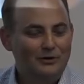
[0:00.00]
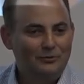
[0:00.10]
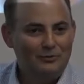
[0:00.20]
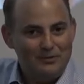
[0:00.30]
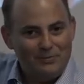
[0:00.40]

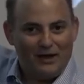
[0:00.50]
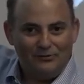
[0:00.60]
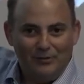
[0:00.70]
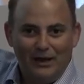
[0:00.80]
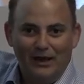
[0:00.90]
right
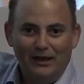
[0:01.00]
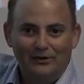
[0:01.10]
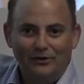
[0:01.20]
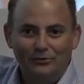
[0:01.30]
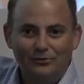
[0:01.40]
past my head
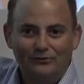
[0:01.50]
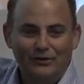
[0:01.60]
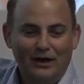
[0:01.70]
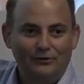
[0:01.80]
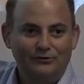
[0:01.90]
on the roof of
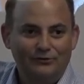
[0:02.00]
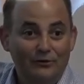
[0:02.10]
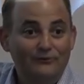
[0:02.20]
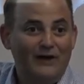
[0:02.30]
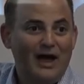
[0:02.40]
the house
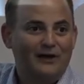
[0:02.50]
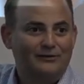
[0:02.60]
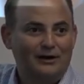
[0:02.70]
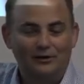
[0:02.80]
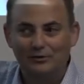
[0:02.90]
so fast
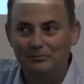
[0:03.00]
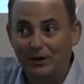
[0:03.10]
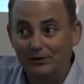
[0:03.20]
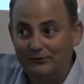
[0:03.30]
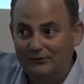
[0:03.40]
that I could
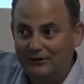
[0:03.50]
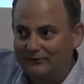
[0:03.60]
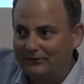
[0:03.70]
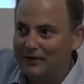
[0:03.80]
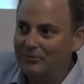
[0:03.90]
barely see it
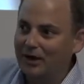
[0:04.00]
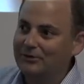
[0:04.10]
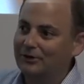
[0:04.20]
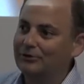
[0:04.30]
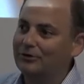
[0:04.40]
fly by
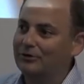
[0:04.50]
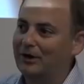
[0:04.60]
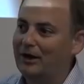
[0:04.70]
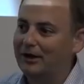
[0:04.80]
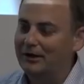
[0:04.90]
me out of the corner of
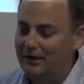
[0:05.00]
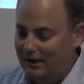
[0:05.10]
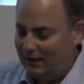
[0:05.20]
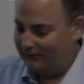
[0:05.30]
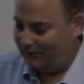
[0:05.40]
my eye.
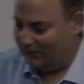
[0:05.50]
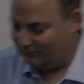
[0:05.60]
And if I had